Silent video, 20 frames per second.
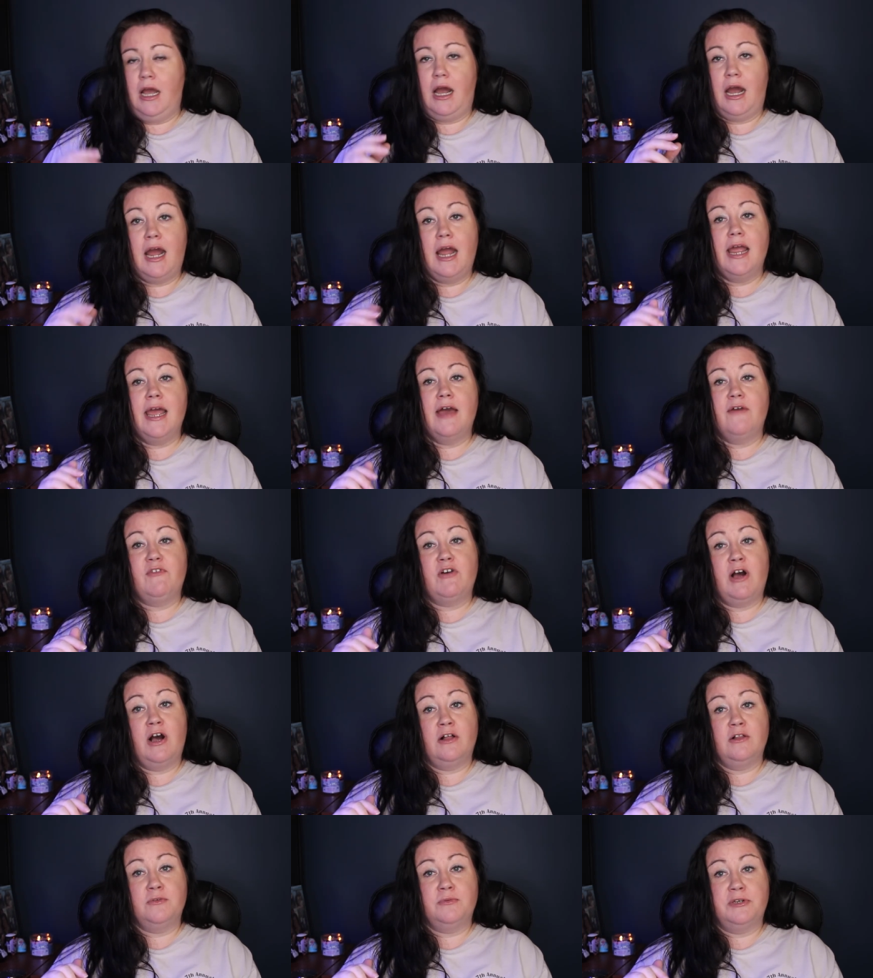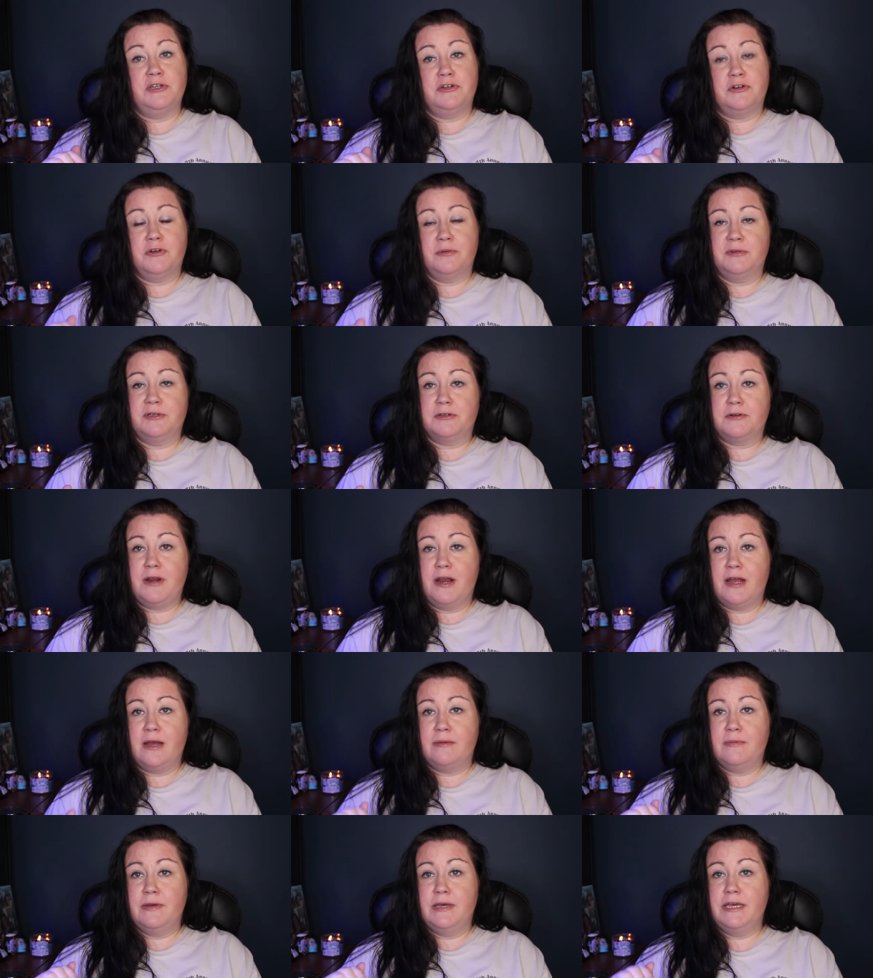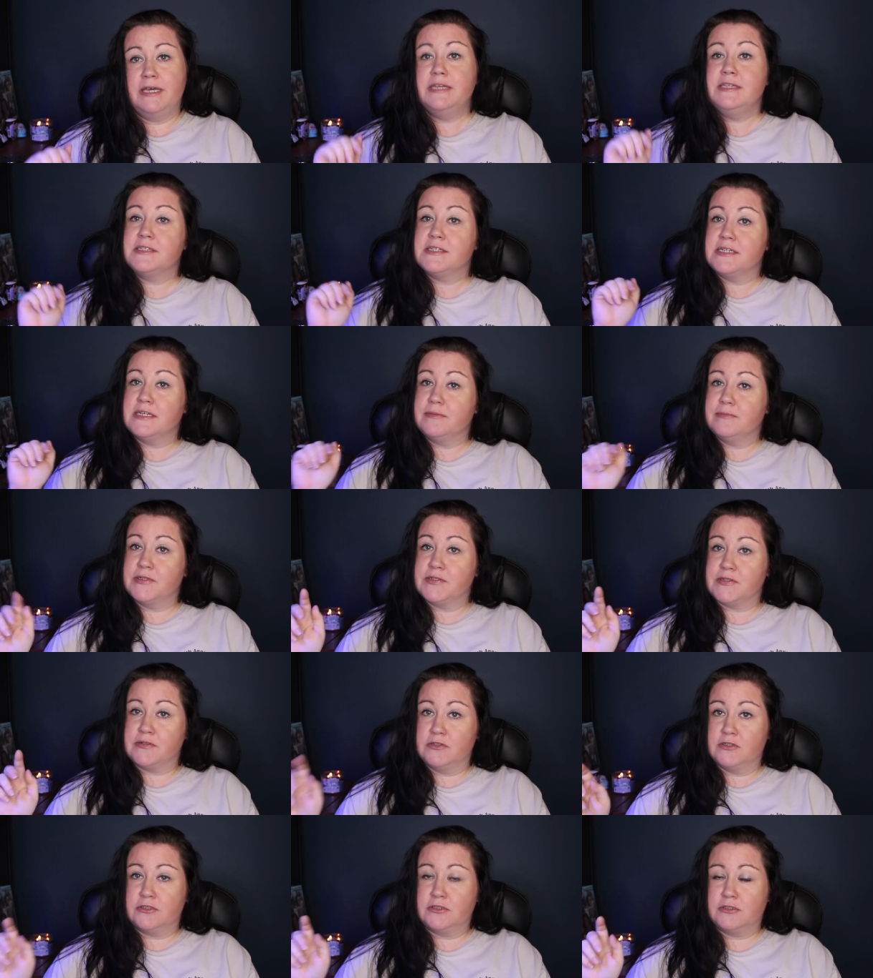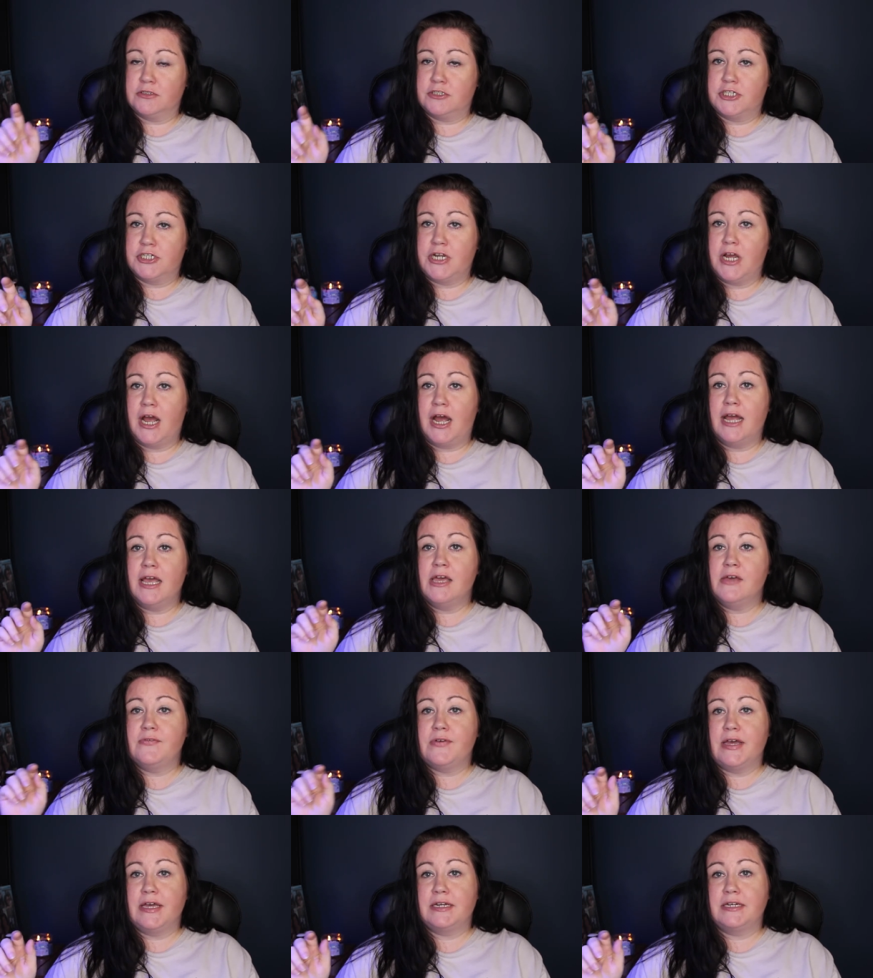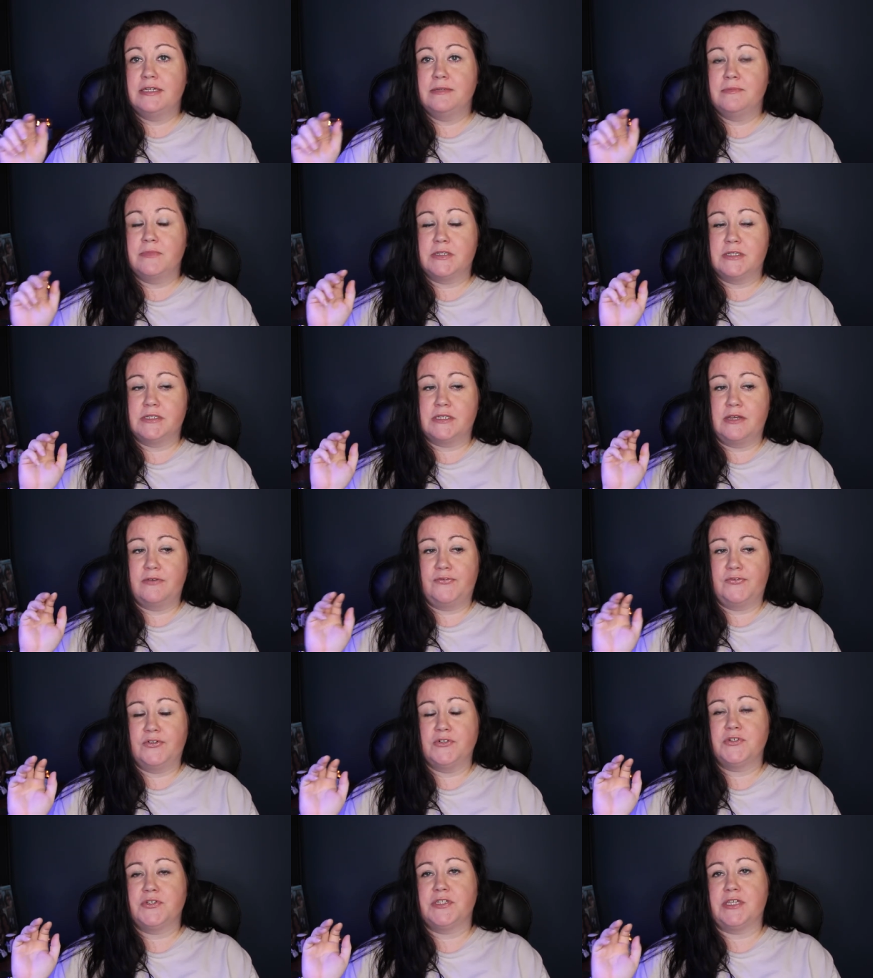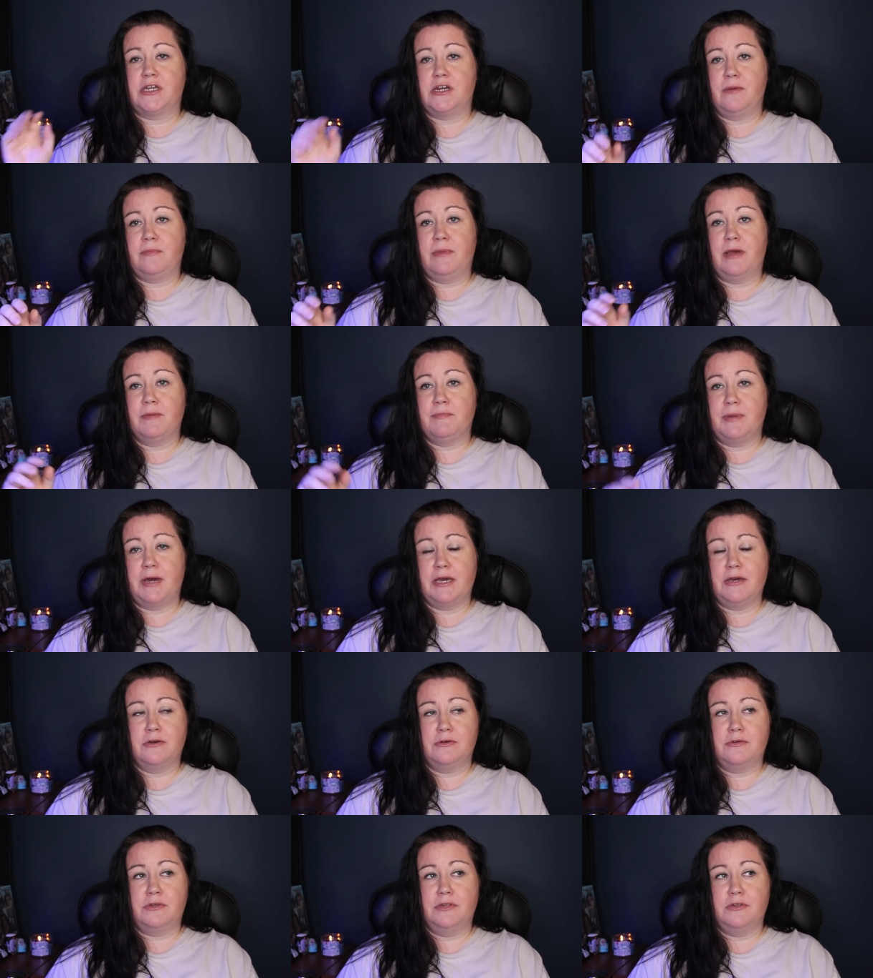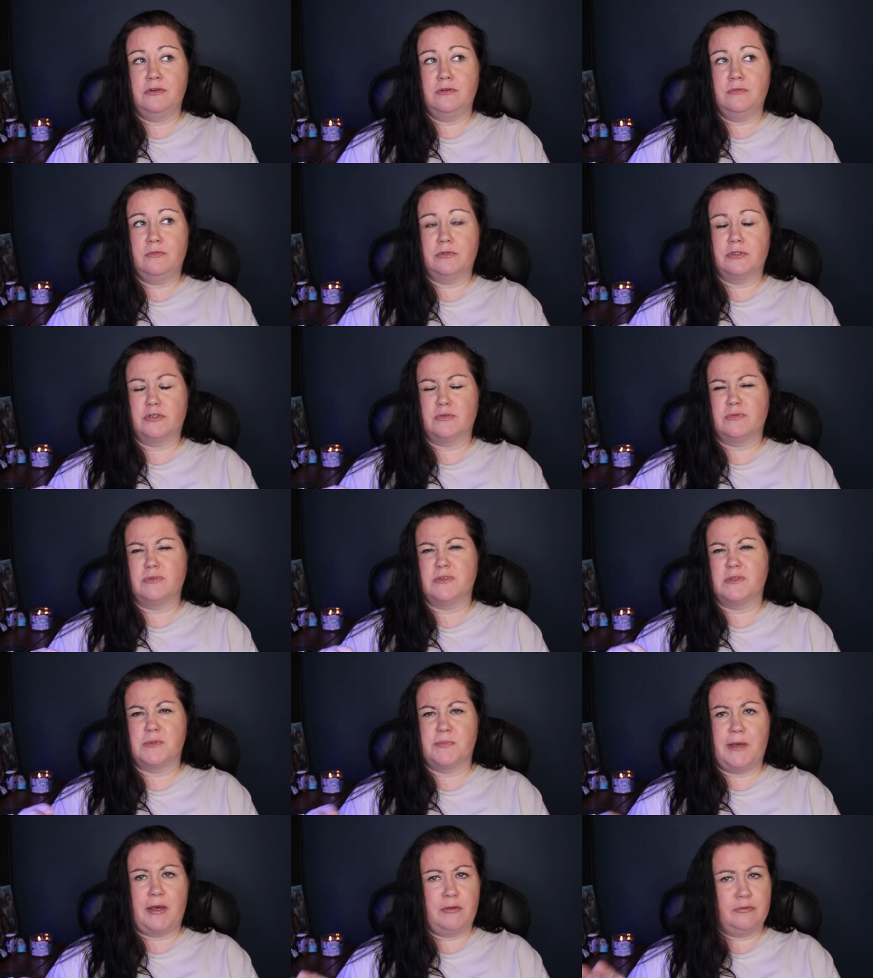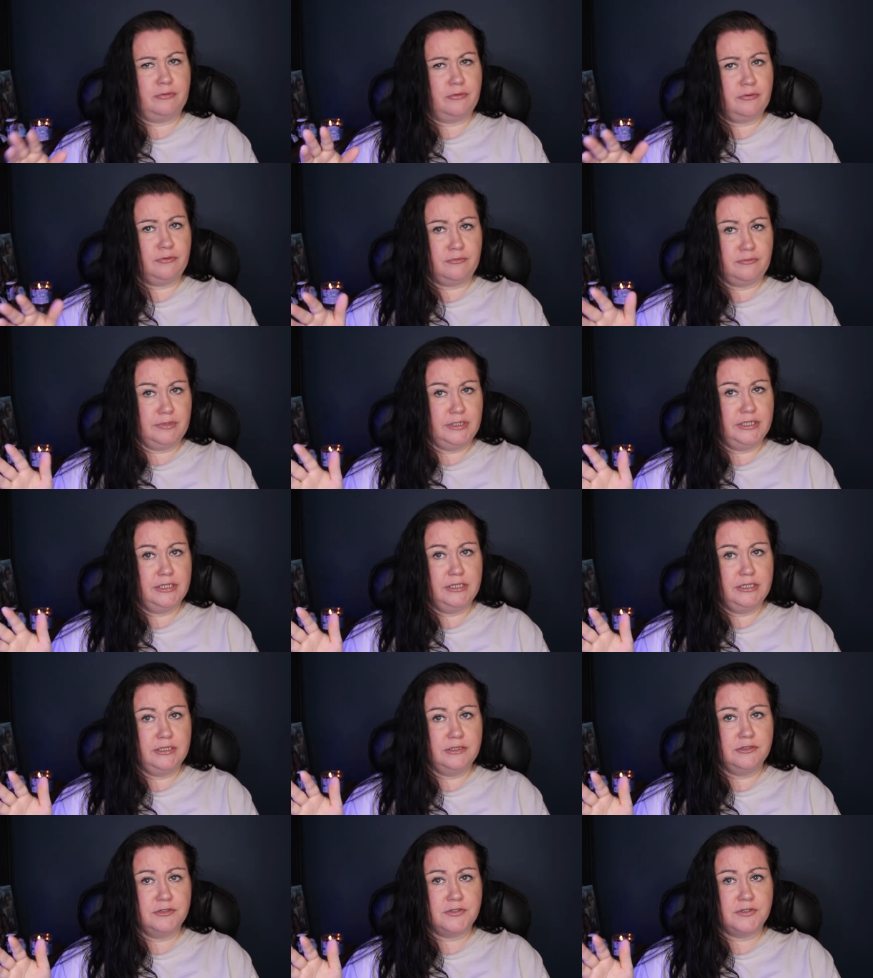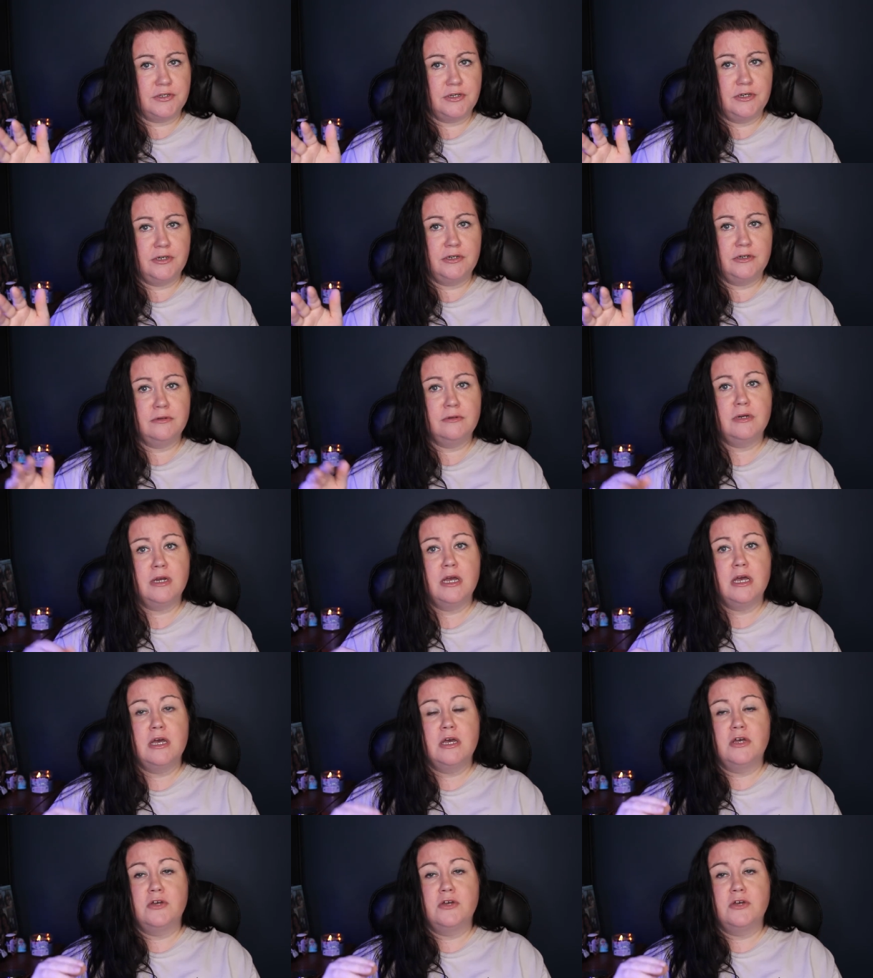I have a Halloween hermit crab. His name is Lurch. I have had him since I first set up my BioCube, which was about 3 years ago.